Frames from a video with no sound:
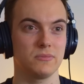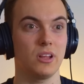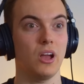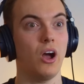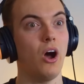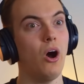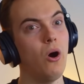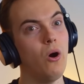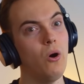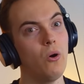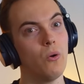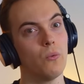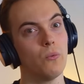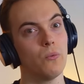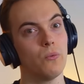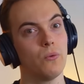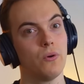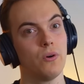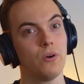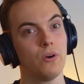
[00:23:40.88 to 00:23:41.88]
Oh.
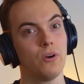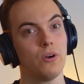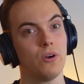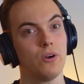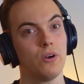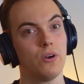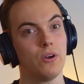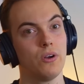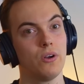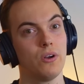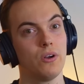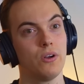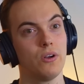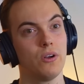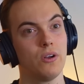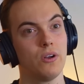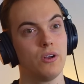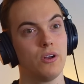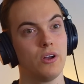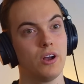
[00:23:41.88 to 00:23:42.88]

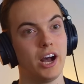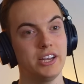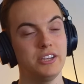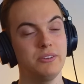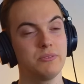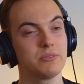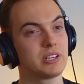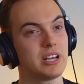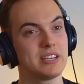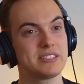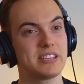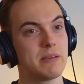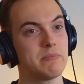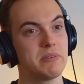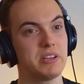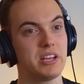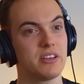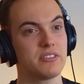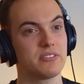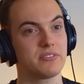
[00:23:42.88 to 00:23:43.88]
I didn't realize how
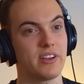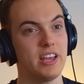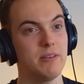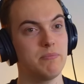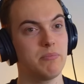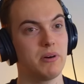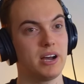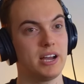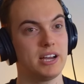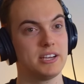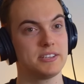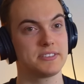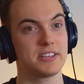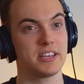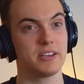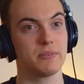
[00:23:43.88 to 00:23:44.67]
many other vampires there